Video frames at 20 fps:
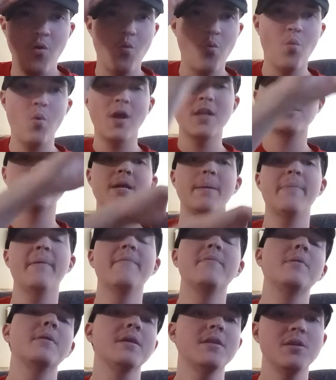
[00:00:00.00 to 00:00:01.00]
What's up,
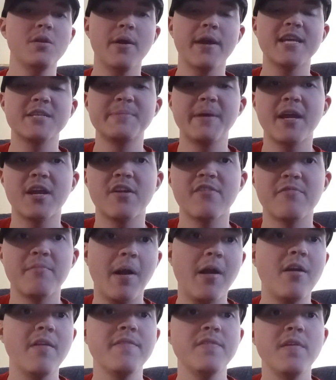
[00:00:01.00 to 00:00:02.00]
everybody? Nook is back here for
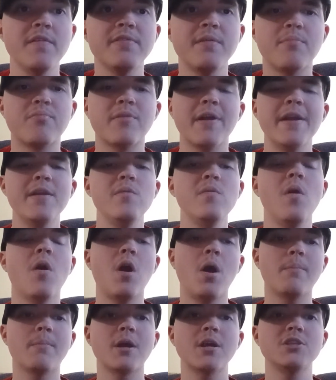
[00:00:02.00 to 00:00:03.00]
my review of the brand new
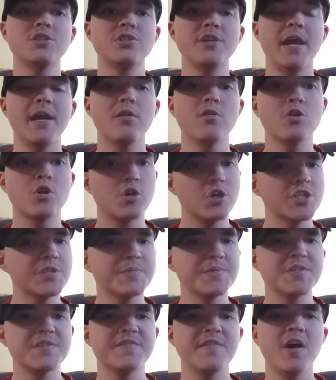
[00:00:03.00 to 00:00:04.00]
Hallmark Channel
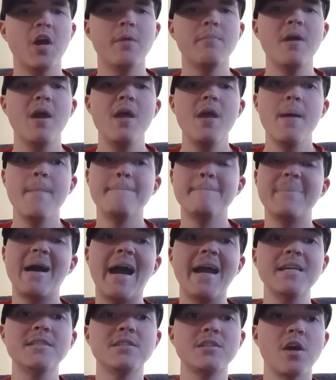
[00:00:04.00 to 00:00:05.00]
Christmas film,
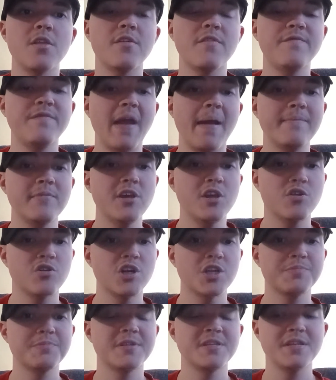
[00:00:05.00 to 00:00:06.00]
My Southern Family
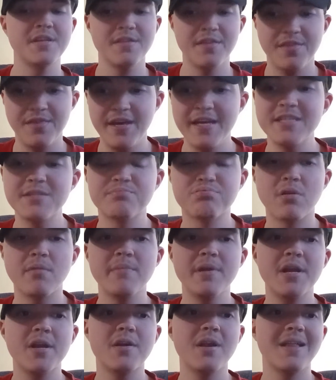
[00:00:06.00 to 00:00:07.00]
Christmas. This
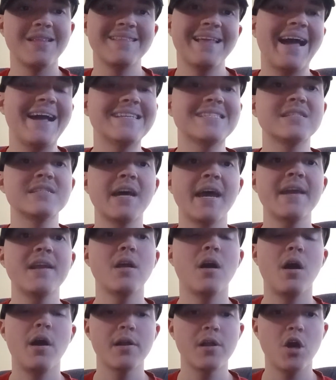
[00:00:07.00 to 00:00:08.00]
premiered last night
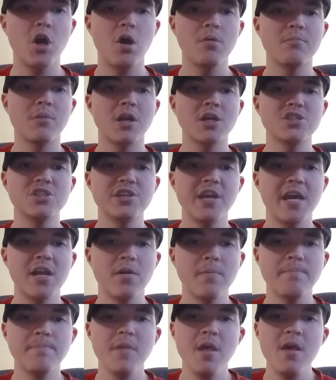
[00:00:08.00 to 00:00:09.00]
on Hallmark
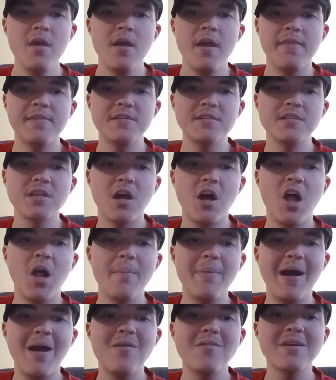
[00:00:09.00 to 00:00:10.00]
Channel. This is all
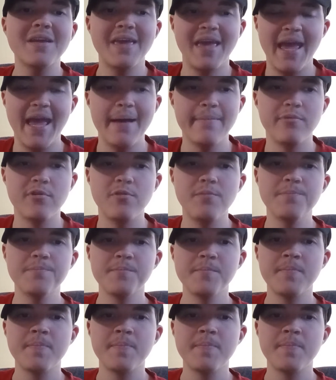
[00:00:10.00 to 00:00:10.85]
about Campbell,